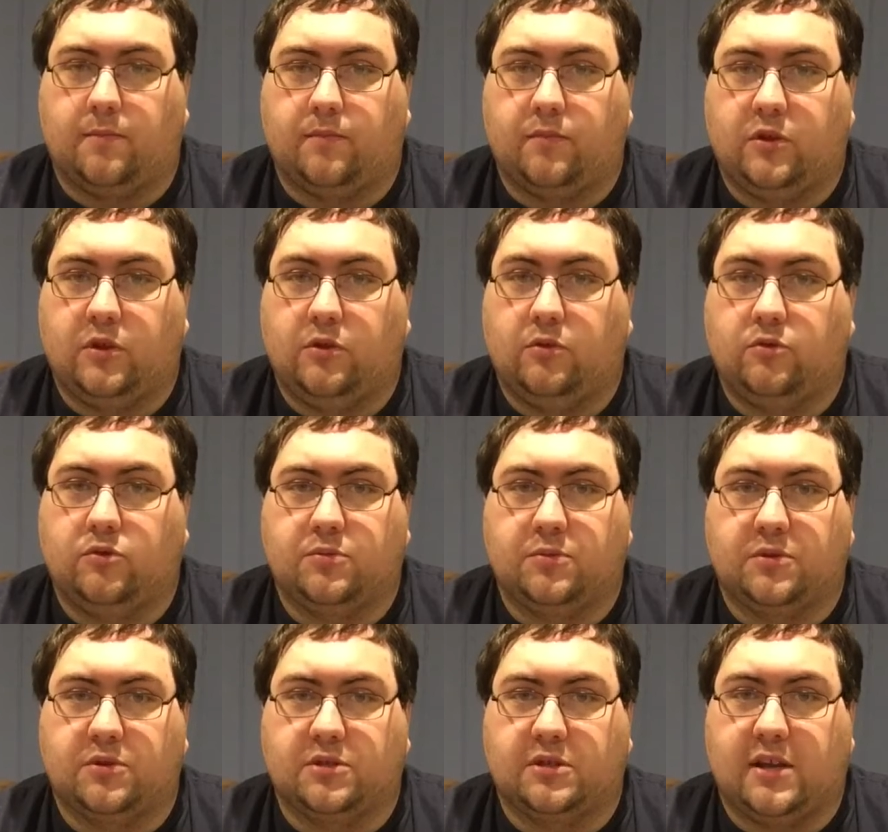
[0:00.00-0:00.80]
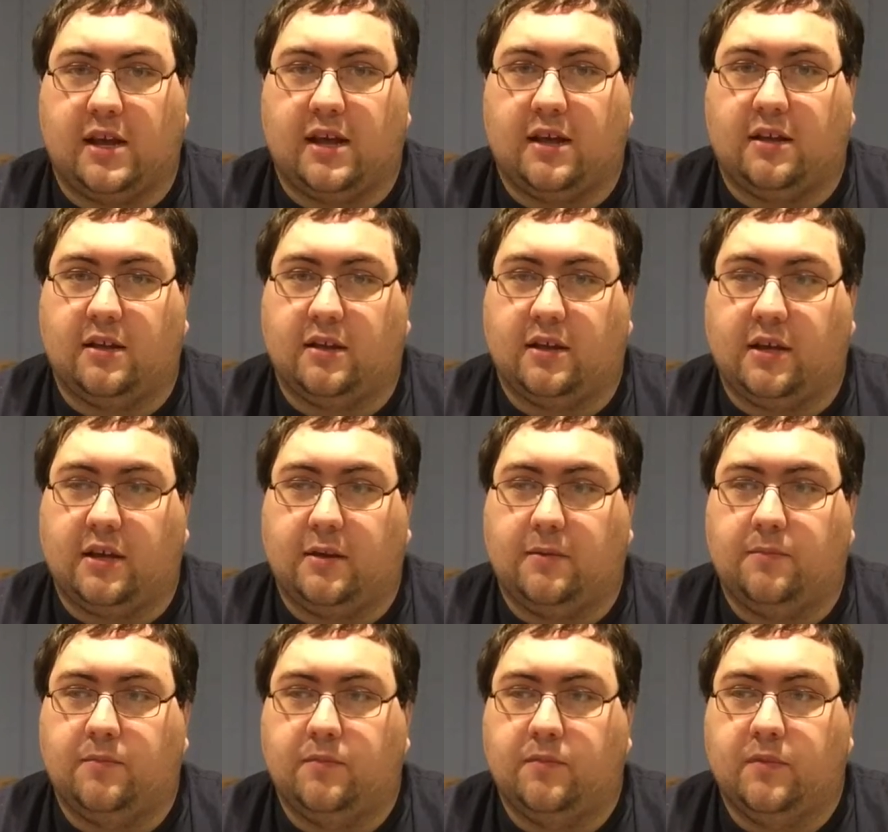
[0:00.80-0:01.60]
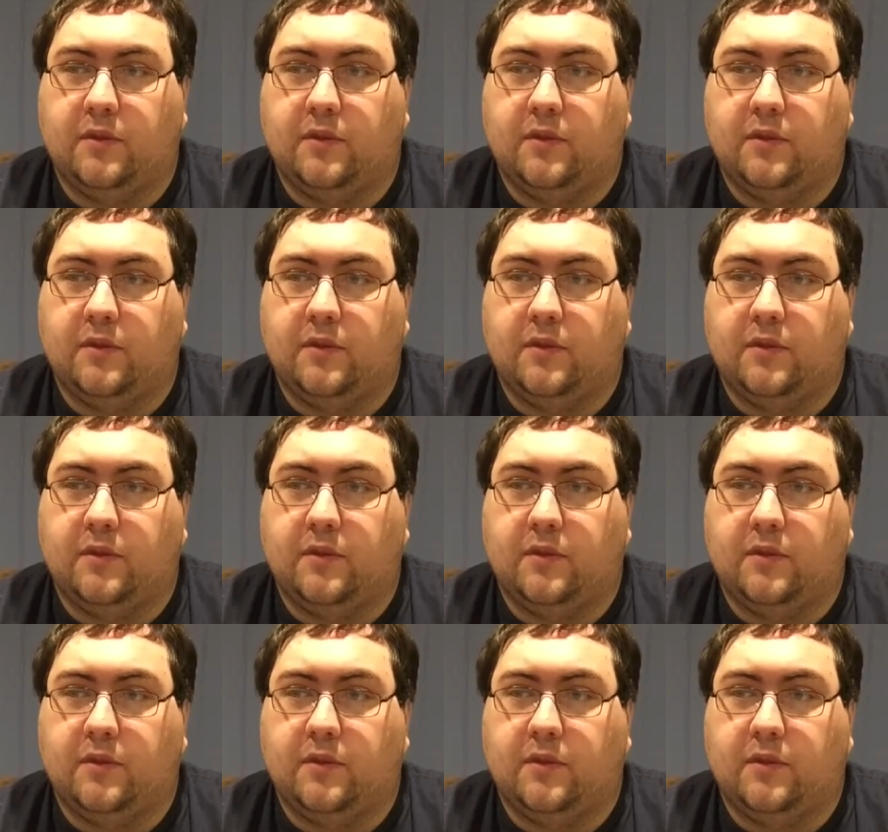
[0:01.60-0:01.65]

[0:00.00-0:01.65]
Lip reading: huge personality.